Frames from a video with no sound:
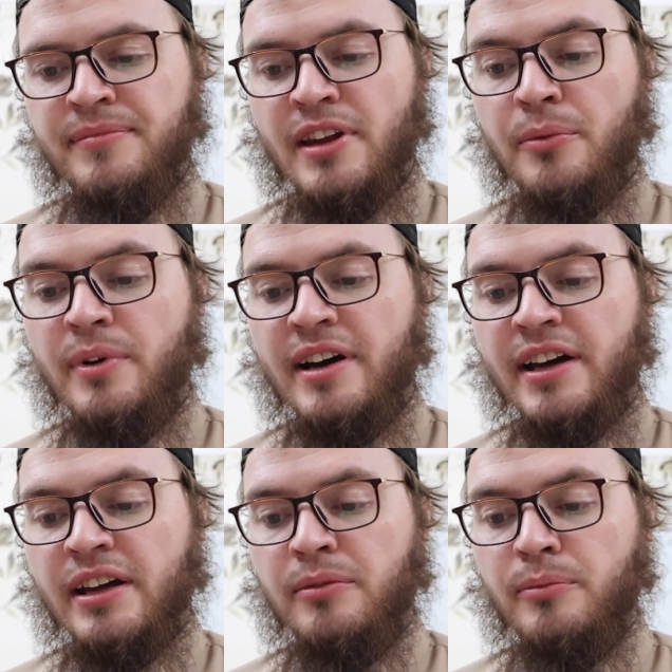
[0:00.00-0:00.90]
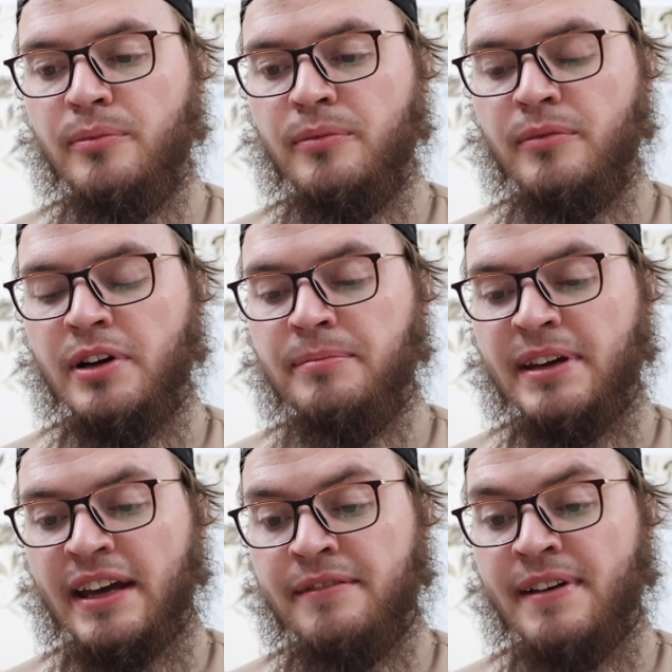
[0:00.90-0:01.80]
would
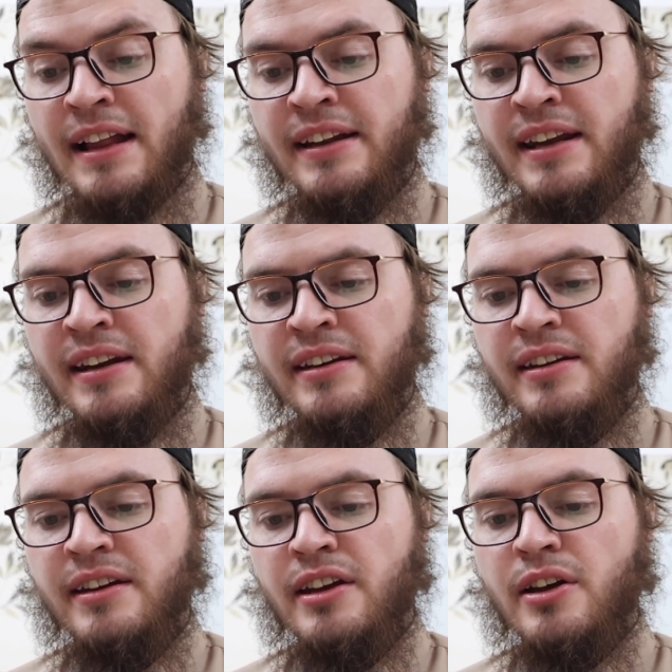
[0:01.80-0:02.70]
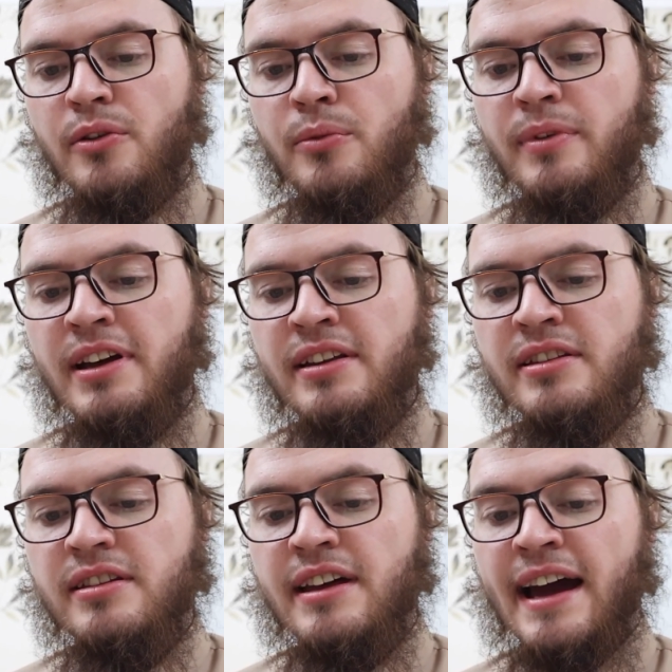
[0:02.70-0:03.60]
be invalidated with
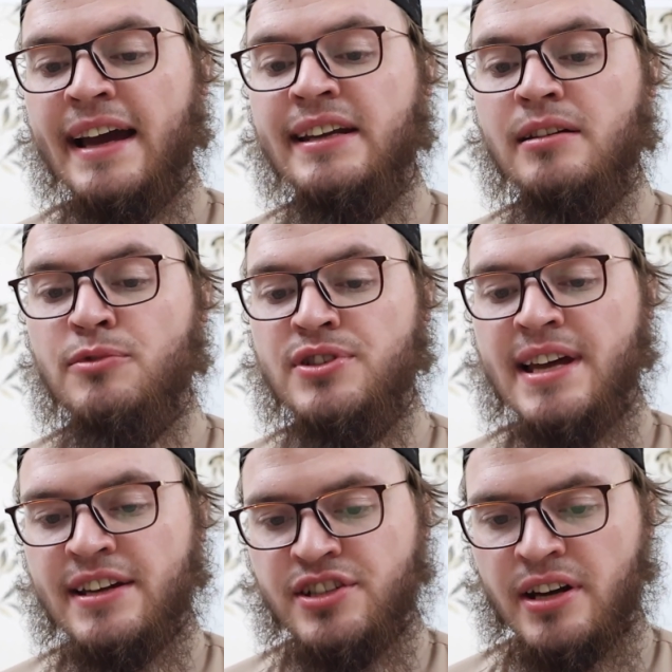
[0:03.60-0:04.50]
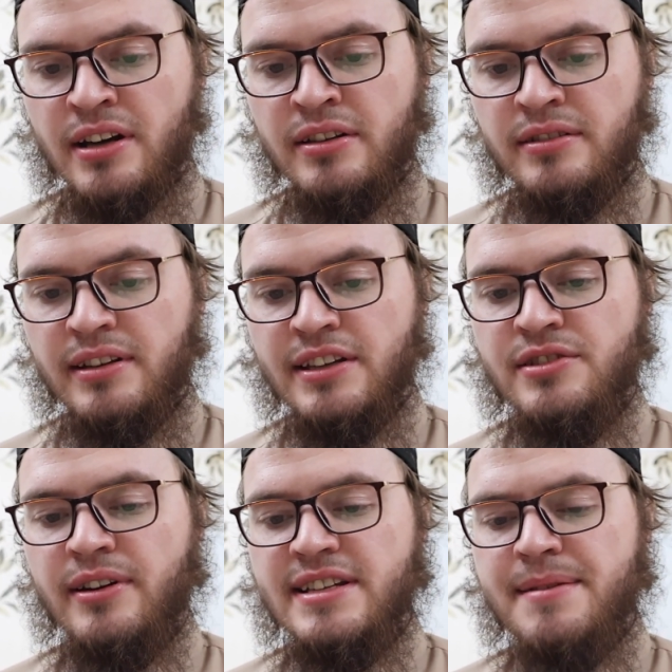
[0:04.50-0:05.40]
the ayn al-musta'jara. And
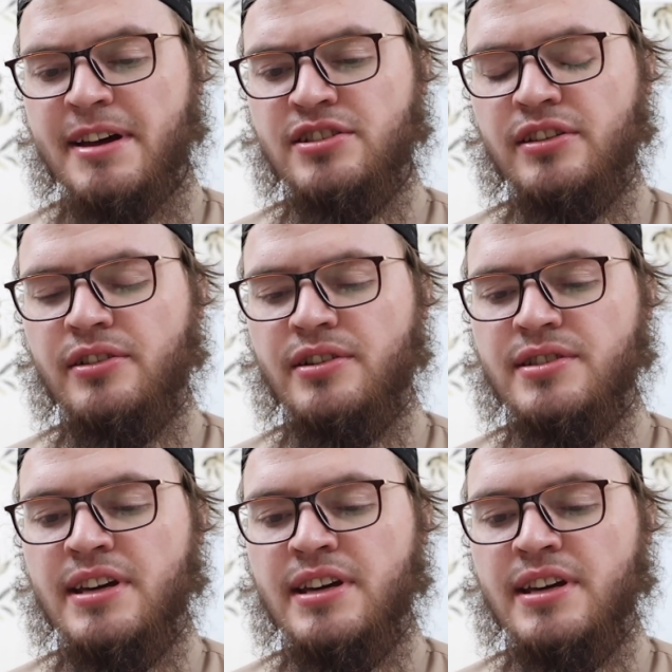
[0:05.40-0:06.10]
so as I mentioned, there's